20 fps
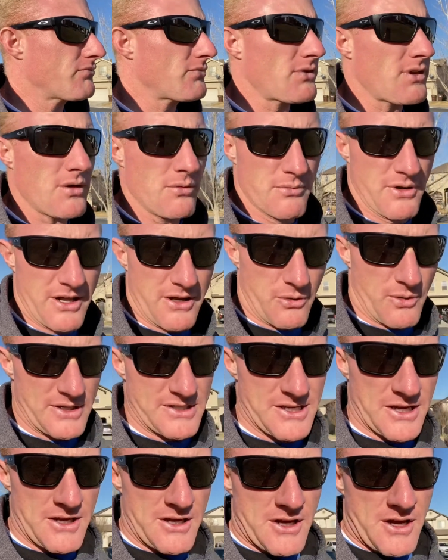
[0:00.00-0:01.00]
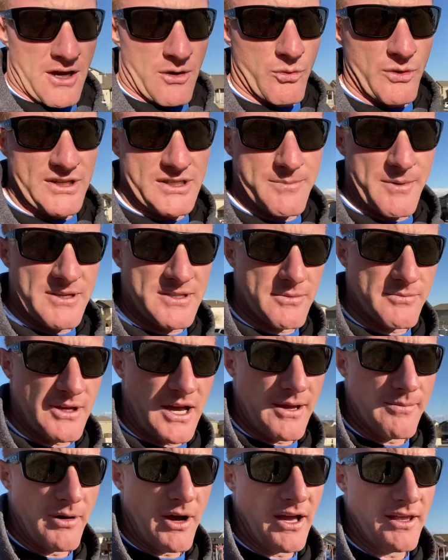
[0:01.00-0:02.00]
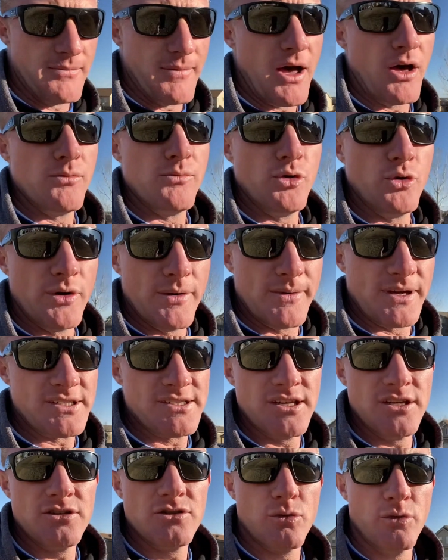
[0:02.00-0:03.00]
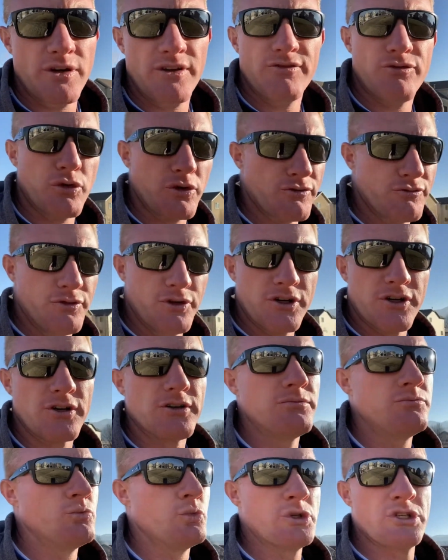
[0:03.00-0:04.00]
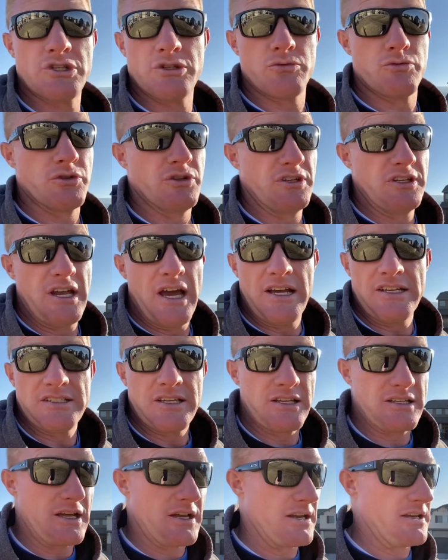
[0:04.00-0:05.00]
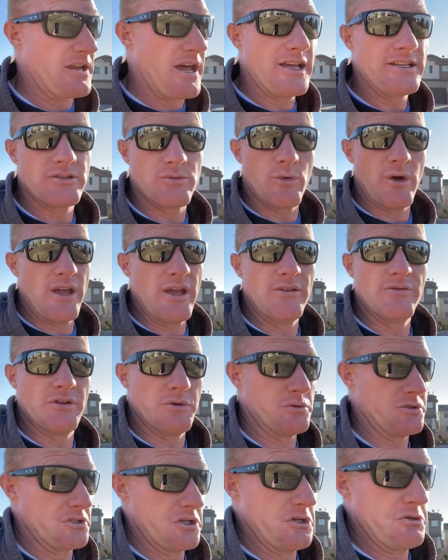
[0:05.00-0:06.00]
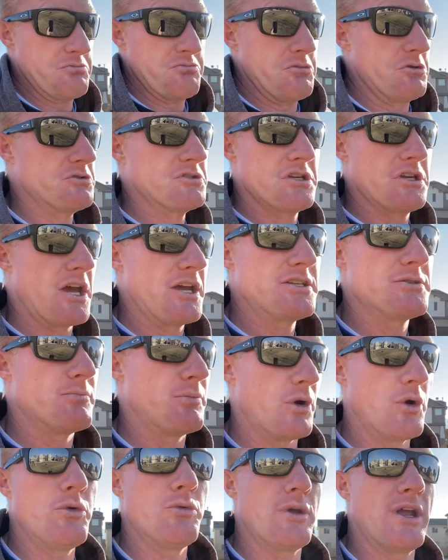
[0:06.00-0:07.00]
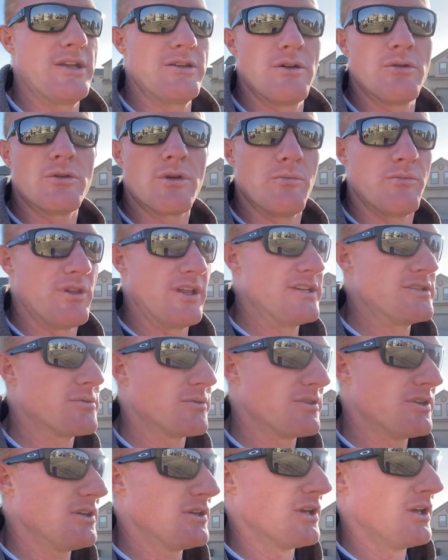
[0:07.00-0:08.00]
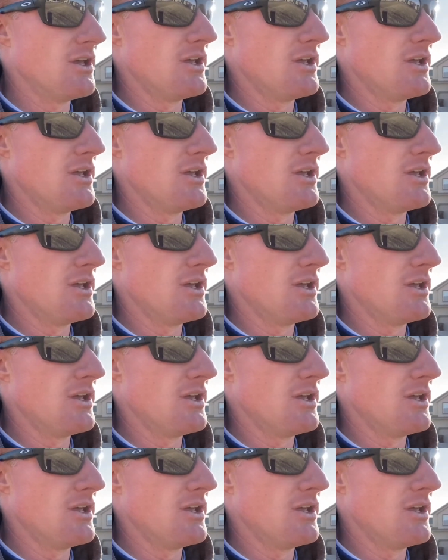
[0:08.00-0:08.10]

But anyways, we spent some time behind the Malibu MXZ 24 footer, which was really nice, kicked out a nice wave. It was a nice boat. We had no complaints with it.